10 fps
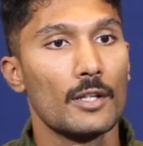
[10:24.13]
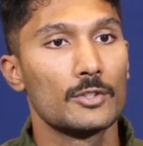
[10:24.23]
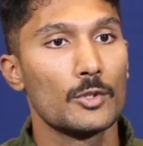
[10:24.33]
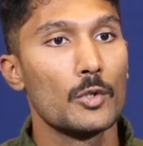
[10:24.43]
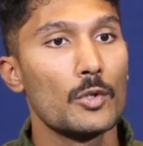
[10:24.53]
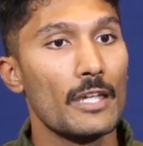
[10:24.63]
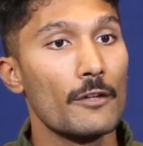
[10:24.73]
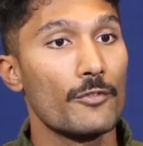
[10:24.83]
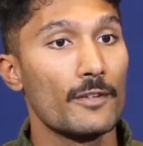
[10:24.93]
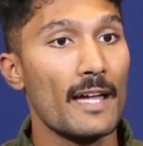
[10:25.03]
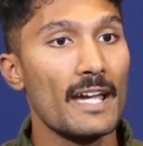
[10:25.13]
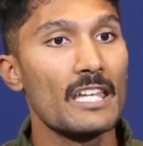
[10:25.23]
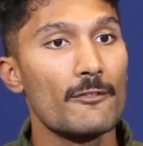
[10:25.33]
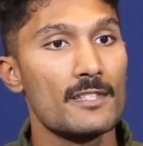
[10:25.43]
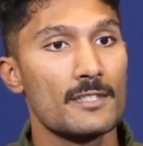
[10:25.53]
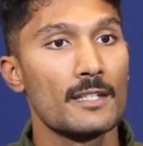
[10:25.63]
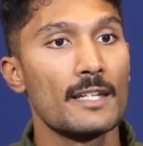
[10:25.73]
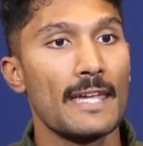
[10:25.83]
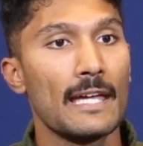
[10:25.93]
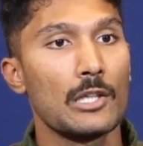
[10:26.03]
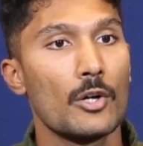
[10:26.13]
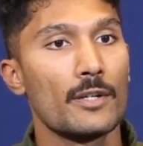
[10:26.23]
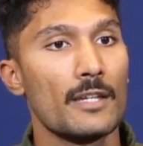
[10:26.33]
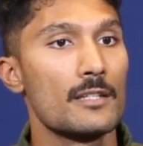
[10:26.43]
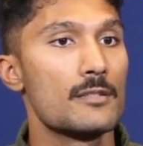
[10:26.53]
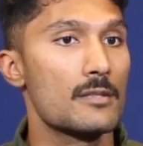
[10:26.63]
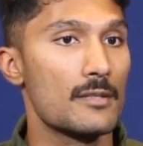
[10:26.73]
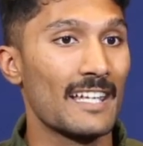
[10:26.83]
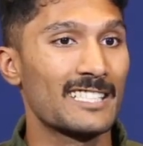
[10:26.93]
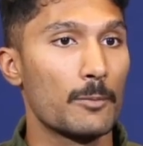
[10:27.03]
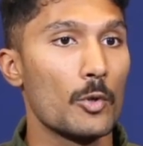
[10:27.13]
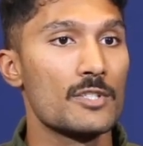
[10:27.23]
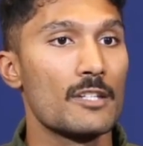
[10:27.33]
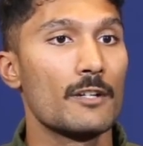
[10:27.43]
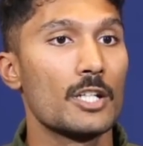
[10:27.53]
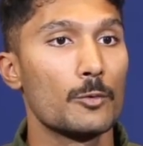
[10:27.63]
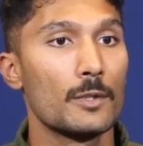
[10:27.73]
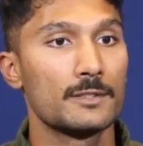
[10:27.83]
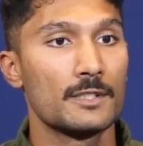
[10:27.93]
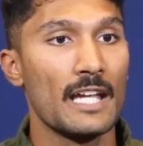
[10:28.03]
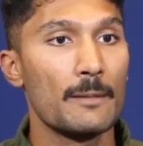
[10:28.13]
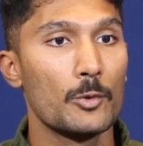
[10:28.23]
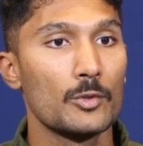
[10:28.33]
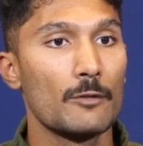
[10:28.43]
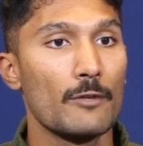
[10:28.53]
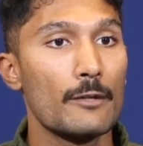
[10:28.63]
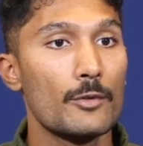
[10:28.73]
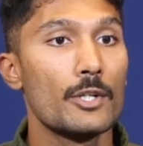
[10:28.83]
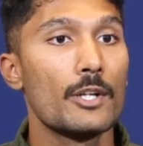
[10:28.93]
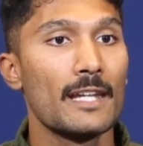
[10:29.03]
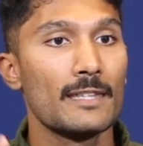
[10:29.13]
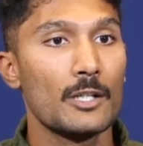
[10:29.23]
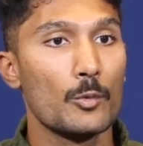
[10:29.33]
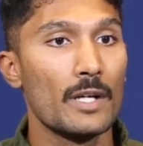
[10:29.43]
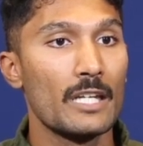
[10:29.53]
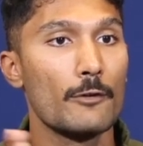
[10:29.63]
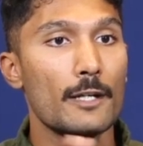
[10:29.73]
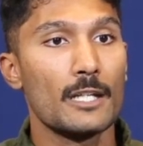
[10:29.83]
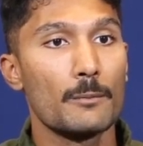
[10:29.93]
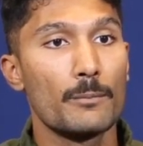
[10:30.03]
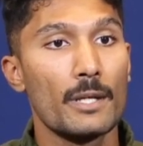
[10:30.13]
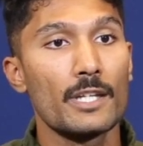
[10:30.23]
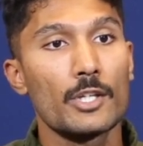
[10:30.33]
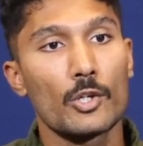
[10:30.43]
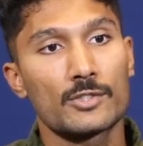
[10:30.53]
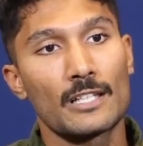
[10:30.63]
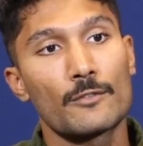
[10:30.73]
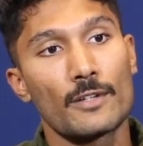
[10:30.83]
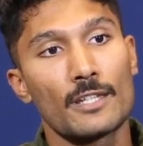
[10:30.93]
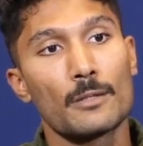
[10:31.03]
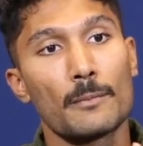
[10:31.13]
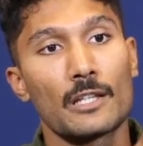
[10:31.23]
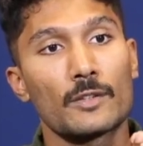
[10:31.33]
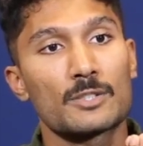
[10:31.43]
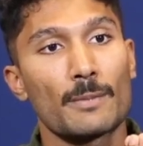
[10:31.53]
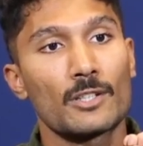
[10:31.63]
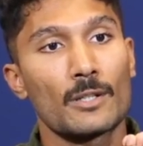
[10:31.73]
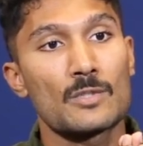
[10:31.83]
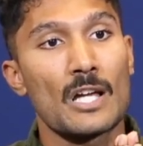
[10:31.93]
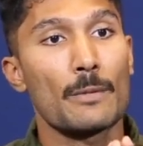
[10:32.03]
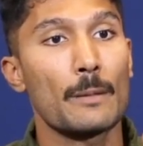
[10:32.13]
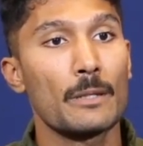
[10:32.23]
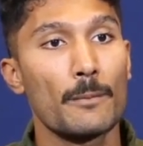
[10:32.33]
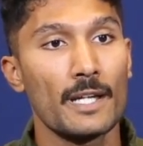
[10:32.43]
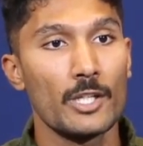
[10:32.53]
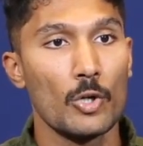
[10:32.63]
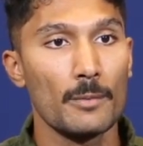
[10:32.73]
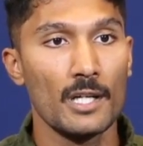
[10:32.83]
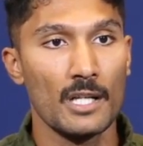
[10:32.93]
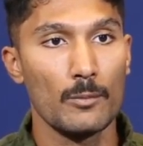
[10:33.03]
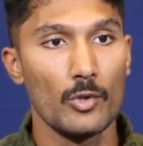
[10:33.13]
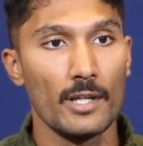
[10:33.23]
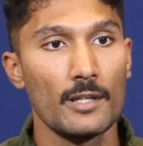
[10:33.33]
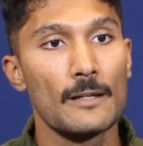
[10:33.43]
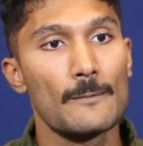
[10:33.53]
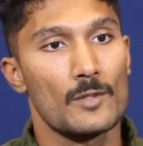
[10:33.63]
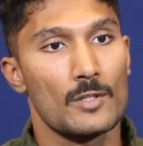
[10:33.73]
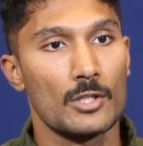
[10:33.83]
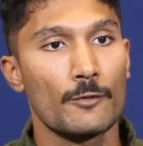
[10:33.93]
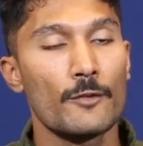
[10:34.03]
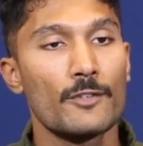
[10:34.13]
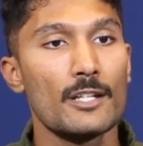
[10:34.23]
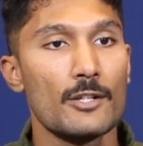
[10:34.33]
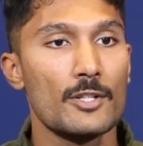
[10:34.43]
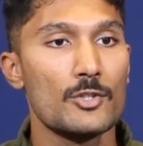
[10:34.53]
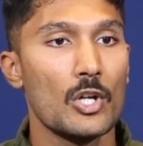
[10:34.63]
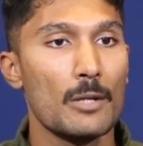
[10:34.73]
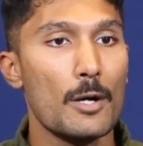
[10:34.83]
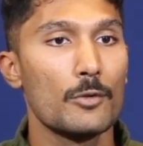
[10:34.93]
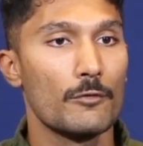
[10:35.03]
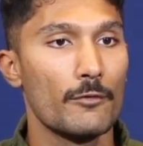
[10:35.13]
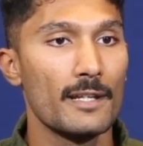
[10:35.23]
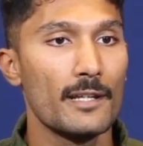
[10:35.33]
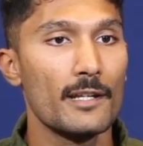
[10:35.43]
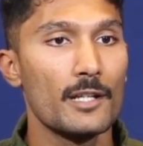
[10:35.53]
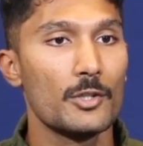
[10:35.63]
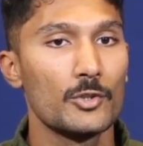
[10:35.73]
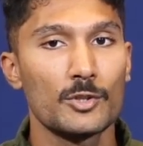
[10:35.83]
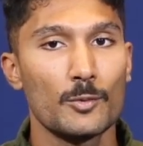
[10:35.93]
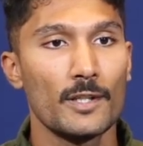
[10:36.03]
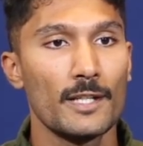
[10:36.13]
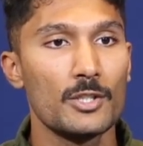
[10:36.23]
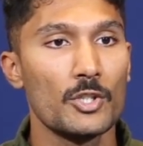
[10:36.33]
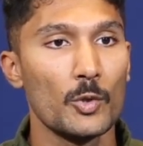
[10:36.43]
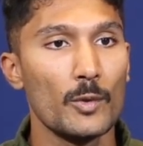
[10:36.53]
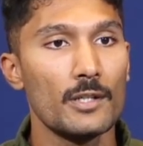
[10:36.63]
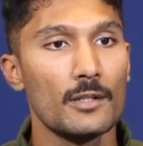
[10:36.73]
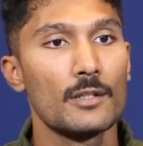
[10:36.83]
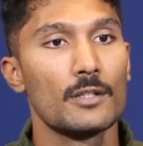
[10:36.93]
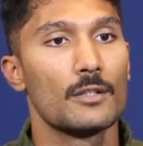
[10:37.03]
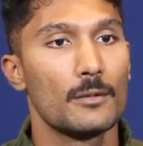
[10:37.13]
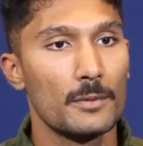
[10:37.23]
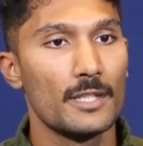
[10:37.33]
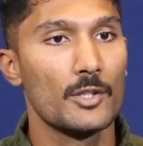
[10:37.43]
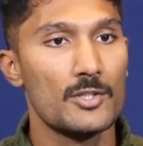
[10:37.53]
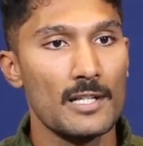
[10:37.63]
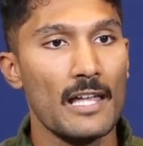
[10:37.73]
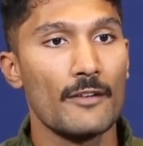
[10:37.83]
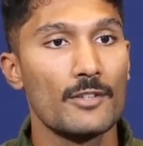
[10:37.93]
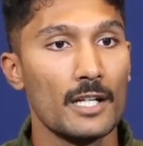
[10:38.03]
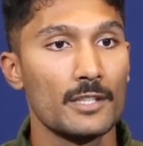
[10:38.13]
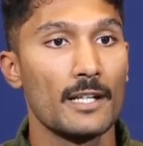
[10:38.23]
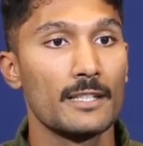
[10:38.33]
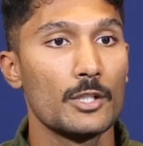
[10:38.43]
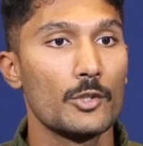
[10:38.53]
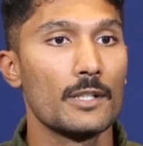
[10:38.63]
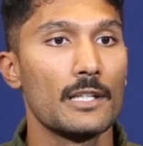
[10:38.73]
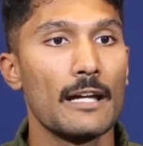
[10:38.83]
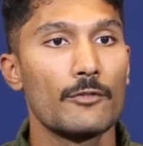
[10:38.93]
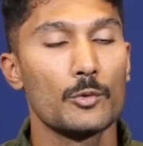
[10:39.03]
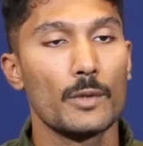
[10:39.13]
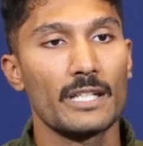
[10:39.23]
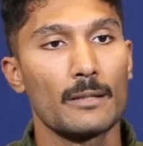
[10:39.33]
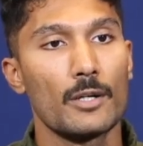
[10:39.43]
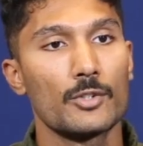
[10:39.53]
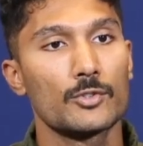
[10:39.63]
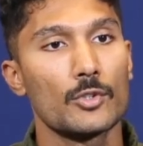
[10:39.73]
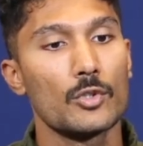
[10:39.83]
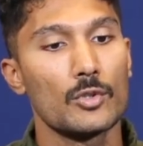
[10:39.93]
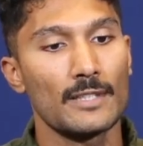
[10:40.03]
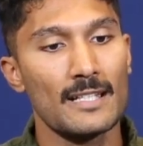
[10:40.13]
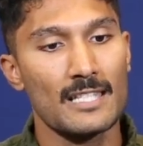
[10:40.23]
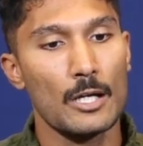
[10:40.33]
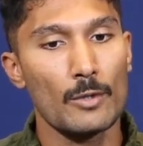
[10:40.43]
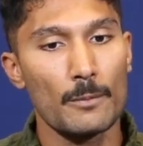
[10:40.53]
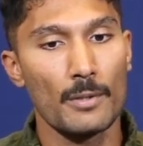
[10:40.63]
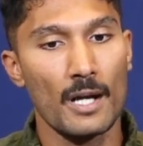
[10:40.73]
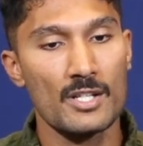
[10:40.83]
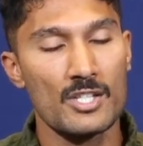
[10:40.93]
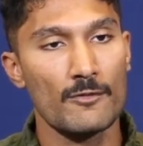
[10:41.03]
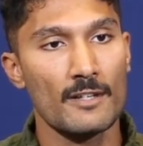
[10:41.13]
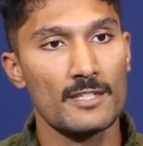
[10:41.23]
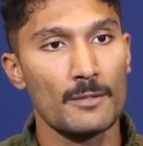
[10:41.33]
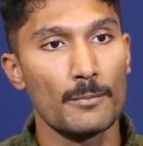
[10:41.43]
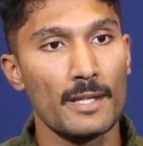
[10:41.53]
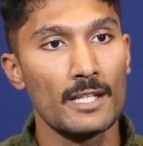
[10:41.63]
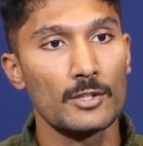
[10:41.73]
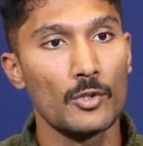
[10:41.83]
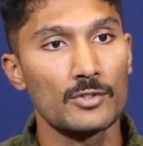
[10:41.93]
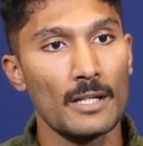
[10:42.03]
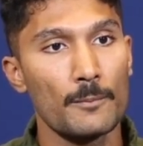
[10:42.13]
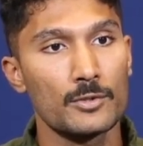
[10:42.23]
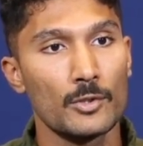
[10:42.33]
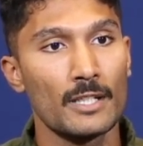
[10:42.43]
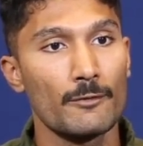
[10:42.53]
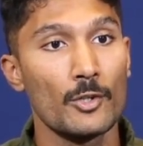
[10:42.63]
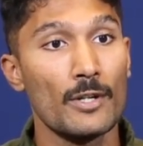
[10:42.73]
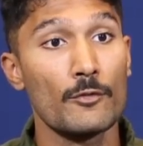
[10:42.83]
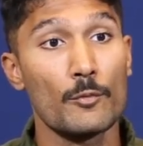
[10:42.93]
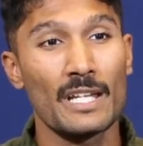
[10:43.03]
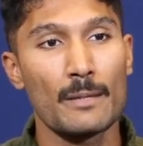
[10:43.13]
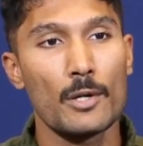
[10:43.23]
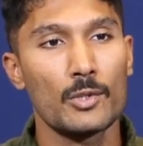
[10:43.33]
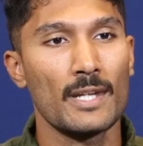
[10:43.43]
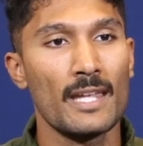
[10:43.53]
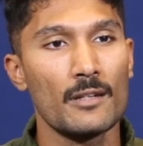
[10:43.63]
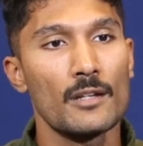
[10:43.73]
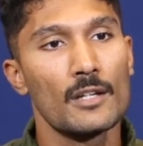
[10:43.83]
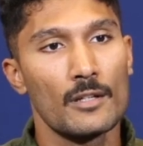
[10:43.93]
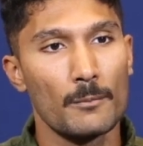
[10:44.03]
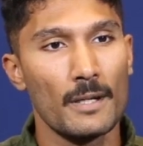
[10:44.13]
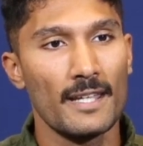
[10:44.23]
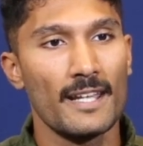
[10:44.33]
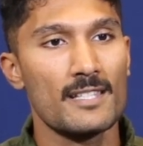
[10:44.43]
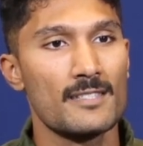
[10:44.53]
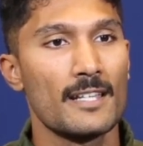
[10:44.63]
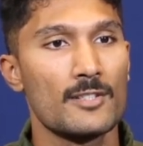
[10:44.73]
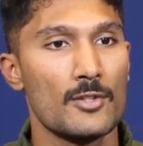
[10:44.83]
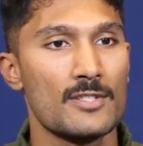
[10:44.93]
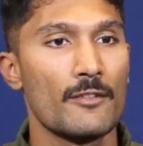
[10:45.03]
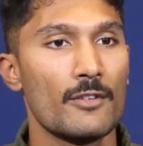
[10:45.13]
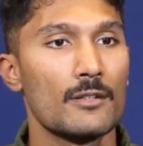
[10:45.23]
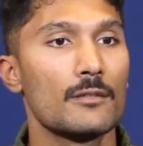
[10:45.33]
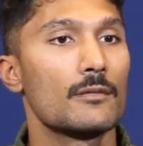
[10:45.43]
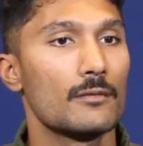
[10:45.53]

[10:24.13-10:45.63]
So if nine events in the decathlon is explosive and towards the type two, then why would you train that one event and bring yourself in the middle of the spectrum jahan pe aapki baaki nine bhi kharab ho rahe hain? So the fifteen hundred is all about winging it. You just want to get through it, but then you still have the other nine that you really have to worry about. So that's how we branch events and break those up, so that we don't have to worry about ten, but I guess six or seven